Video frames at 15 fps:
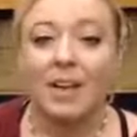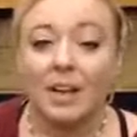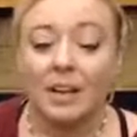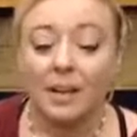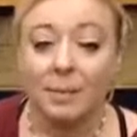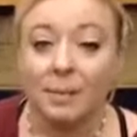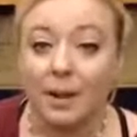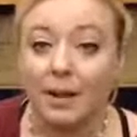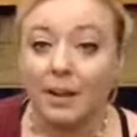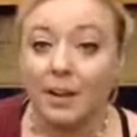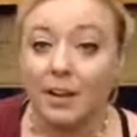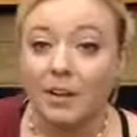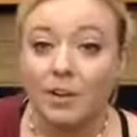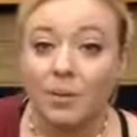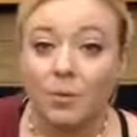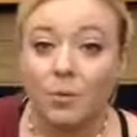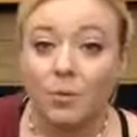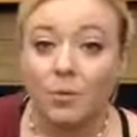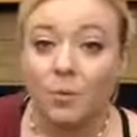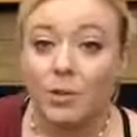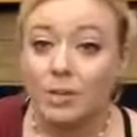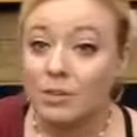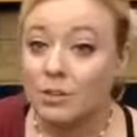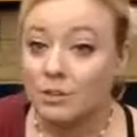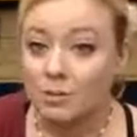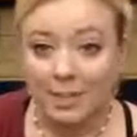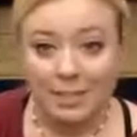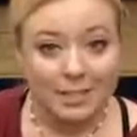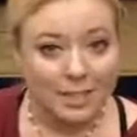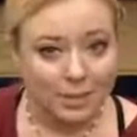But we do
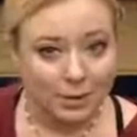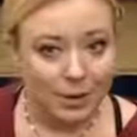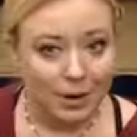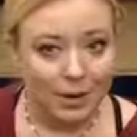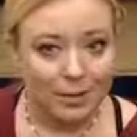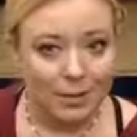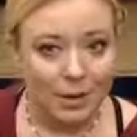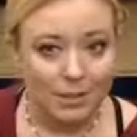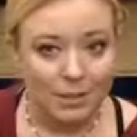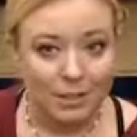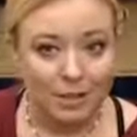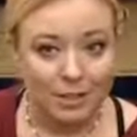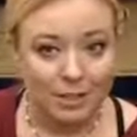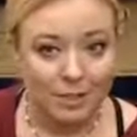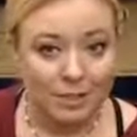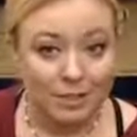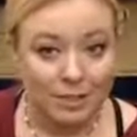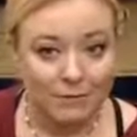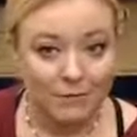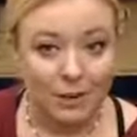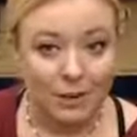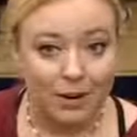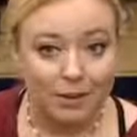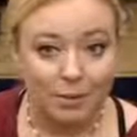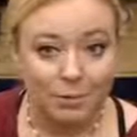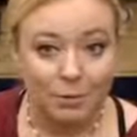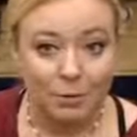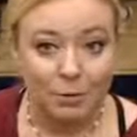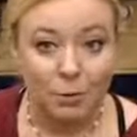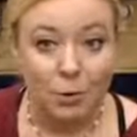need to do our hello song first
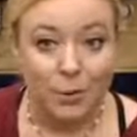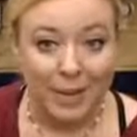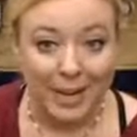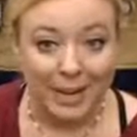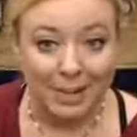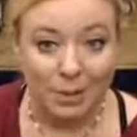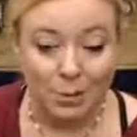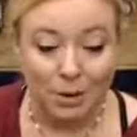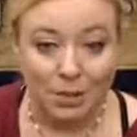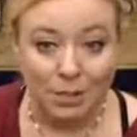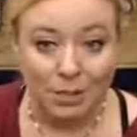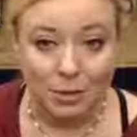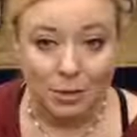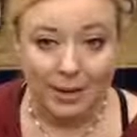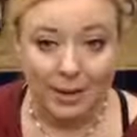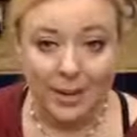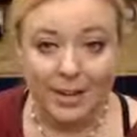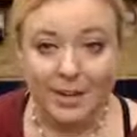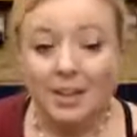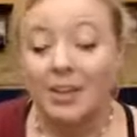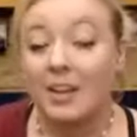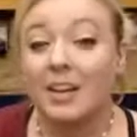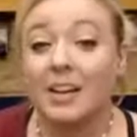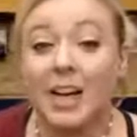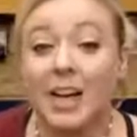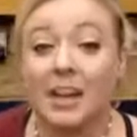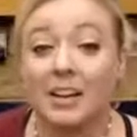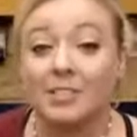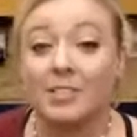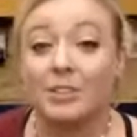before we get into our story.
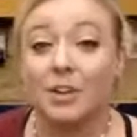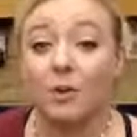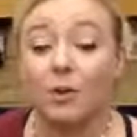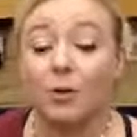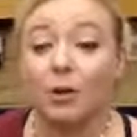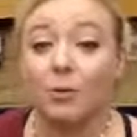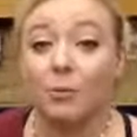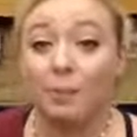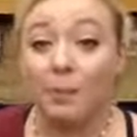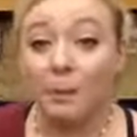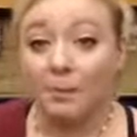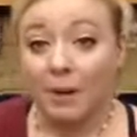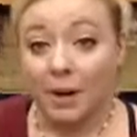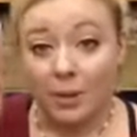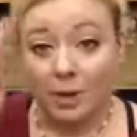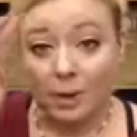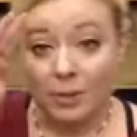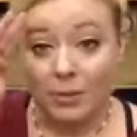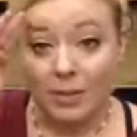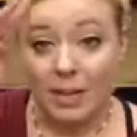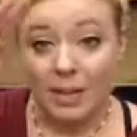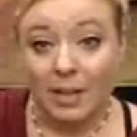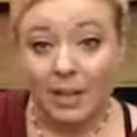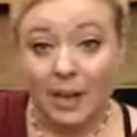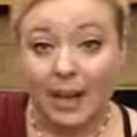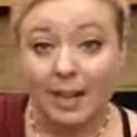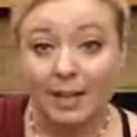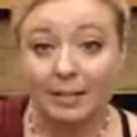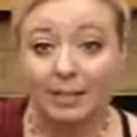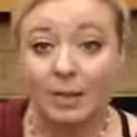And so remember, it goes,
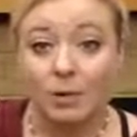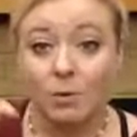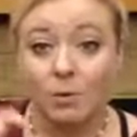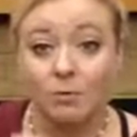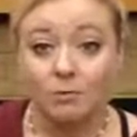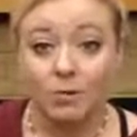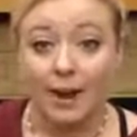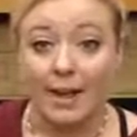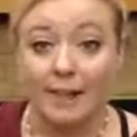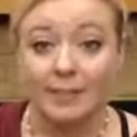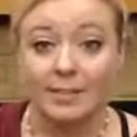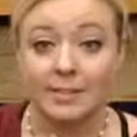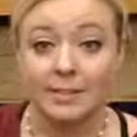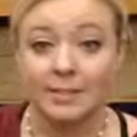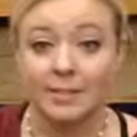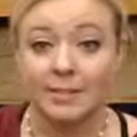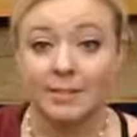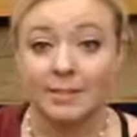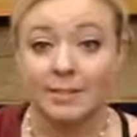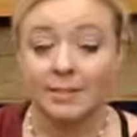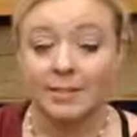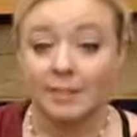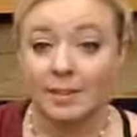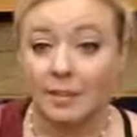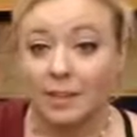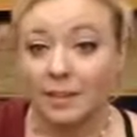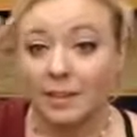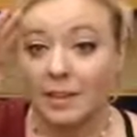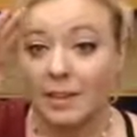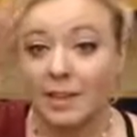hello friends,
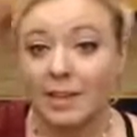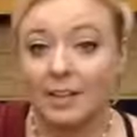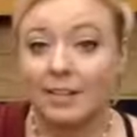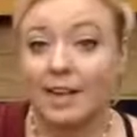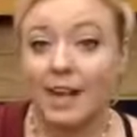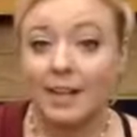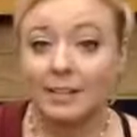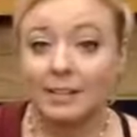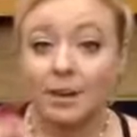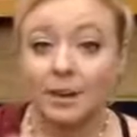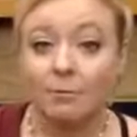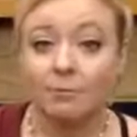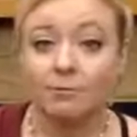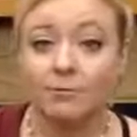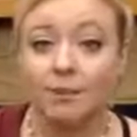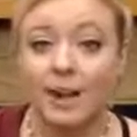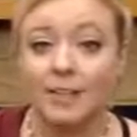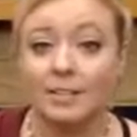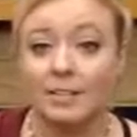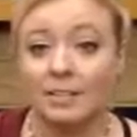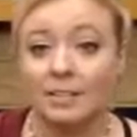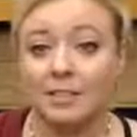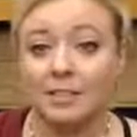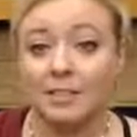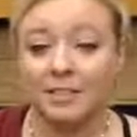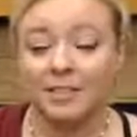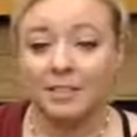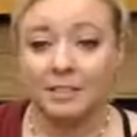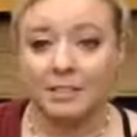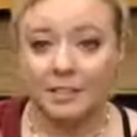hello friends,
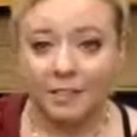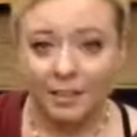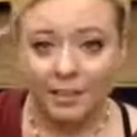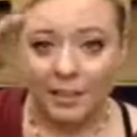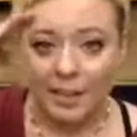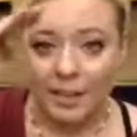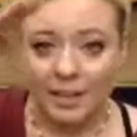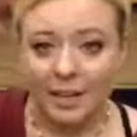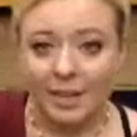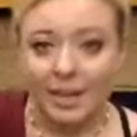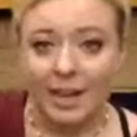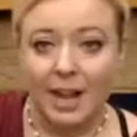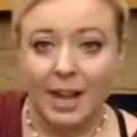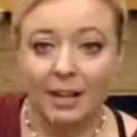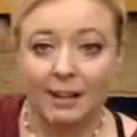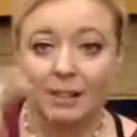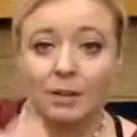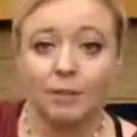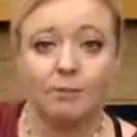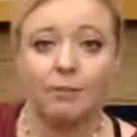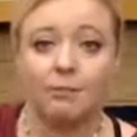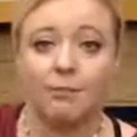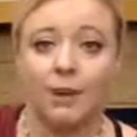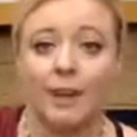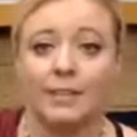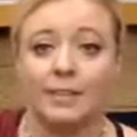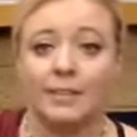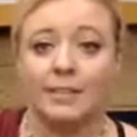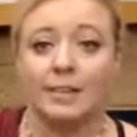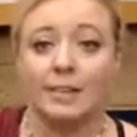hello
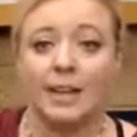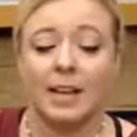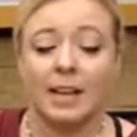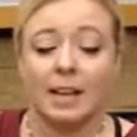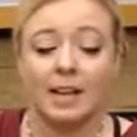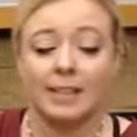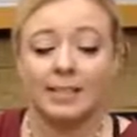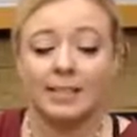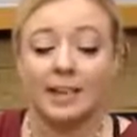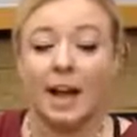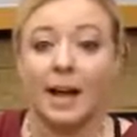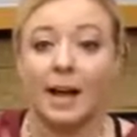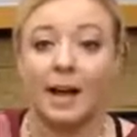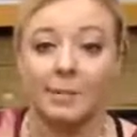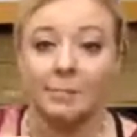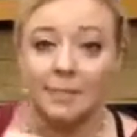friends. It's time to